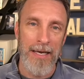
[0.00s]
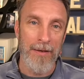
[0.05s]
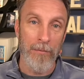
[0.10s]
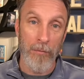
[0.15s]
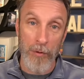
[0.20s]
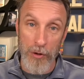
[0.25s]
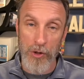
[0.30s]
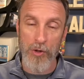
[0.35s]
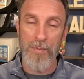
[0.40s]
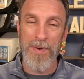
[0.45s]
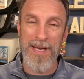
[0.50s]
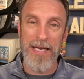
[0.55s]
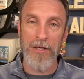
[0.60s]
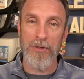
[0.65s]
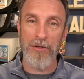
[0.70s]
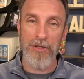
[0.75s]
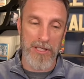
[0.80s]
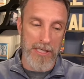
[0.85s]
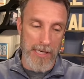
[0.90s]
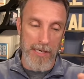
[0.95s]
Would you be
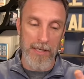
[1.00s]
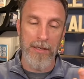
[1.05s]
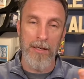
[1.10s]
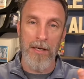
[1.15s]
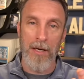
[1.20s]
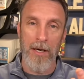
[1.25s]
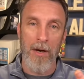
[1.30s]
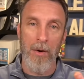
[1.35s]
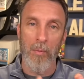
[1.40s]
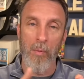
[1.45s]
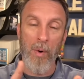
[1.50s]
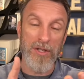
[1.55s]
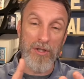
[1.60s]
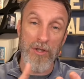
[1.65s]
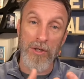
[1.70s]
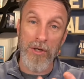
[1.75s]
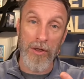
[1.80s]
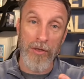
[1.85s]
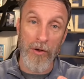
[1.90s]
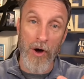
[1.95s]
interested? What's
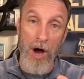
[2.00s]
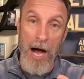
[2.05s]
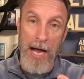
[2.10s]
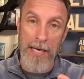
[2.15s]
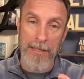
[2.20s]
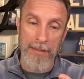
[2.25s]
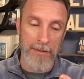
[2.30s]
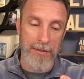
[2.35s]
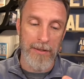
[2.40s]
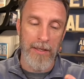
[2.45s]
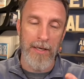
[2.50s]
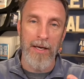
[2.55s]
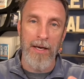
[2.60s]
your thoughts?